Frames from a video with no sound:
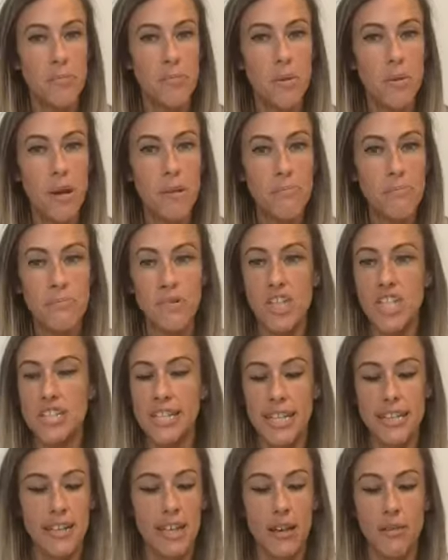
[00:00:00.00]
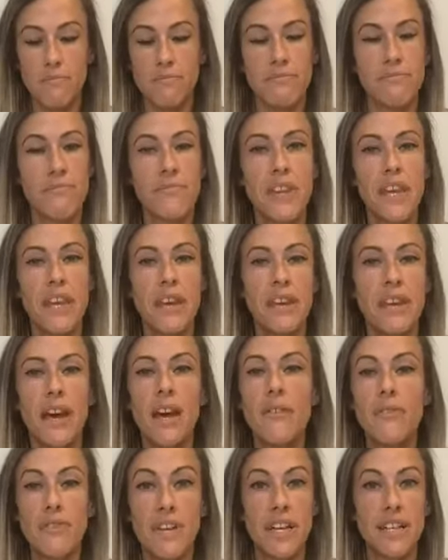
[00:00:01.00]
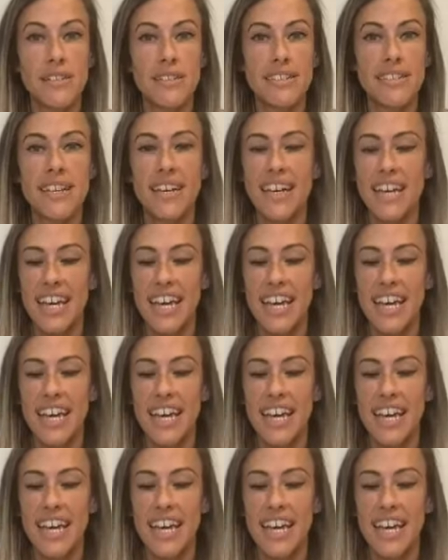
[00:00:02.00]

Webb, she said no at first.